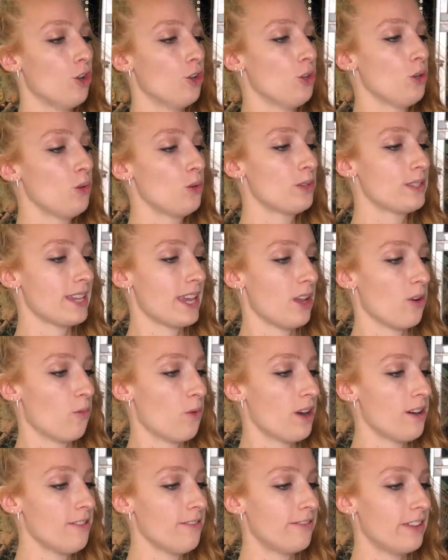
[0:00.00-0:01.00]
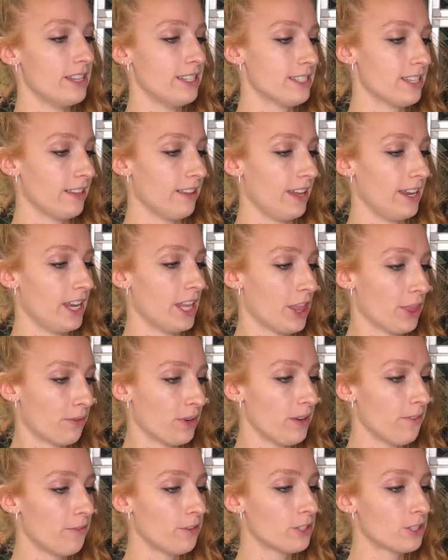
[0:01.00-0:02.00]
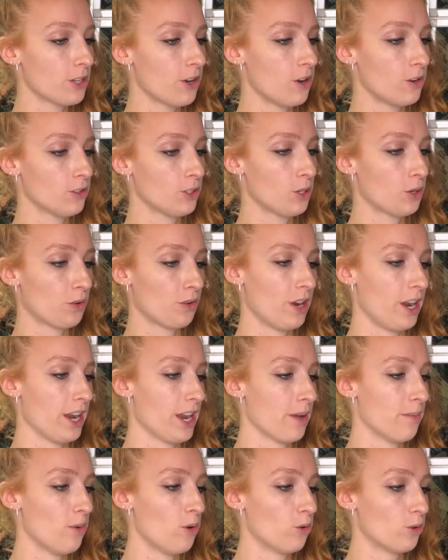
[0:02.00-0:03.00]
Use a well-ventilated 3-foot tall terrarium